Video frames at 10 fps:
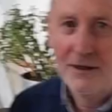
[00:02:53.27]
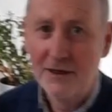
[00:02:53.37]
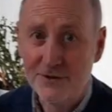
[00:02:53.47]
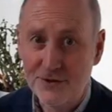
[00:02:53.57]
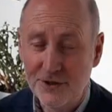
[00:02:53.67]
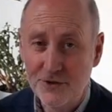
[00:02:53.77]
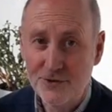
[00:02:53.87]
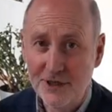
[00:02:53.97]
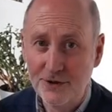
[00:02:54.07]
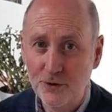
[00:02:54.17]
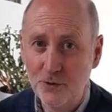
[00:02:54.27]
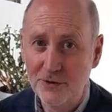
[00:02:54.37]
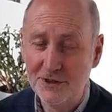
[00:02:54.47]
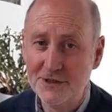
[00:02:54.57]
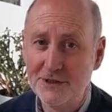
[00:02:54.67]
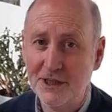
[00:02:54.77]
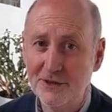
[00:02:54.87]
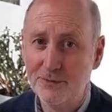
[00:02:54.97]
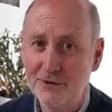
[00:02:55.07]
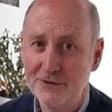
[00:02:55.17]
And so said all the
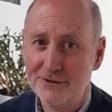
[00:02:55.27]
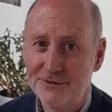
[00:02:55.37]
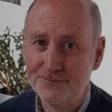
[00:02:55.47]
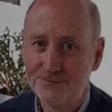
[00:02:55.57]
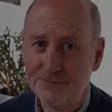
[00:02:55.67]
disciples.